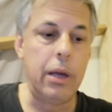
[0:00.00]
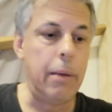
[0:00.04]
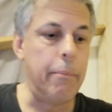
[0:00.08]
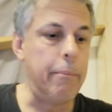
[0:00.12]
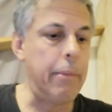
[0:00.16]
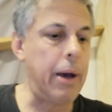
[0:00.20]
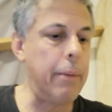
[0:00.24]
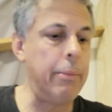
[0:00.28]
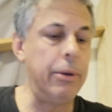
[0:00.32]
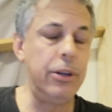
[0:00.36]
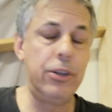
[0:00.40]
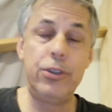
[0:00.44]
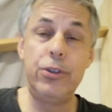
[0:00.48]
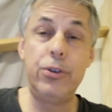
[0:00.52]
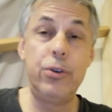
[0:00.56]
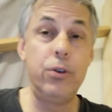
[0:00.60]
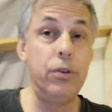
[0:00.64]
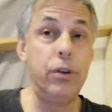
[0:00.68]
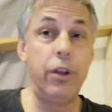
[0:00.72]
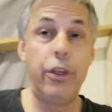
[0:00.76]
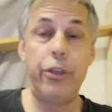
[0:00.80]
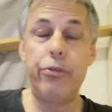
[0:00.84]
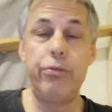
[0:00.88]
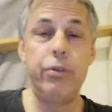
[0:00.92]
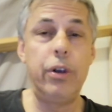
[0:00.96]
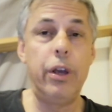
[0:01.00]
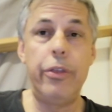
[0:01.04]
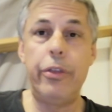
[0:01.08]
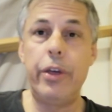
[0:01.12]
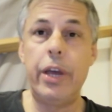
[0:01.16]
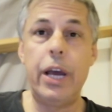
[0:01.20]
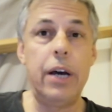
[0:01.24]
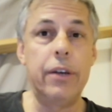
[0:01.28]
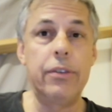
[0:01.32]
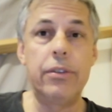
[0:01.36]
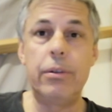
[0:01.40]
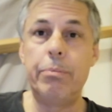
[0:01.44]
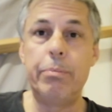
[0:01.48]
maybe 2 to
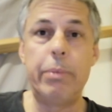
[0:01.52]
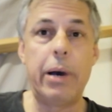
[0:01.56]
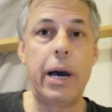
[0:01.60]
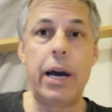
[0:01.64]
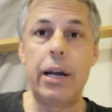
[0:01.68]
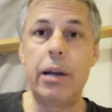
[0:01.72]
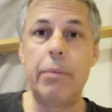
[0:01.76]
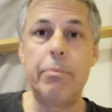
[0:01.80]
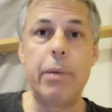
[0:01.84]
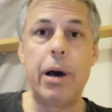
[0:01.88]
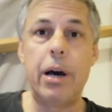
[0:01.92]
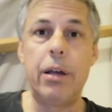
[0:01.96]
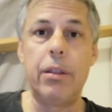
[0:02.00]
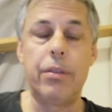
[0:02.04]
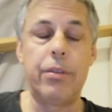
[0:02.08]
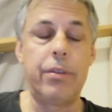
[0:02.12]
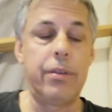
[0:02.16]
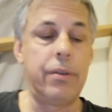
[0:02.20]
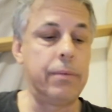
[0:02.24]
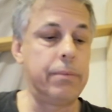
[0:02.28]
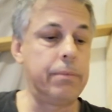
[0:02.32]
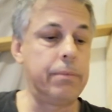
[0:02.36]
3,000 baht a month.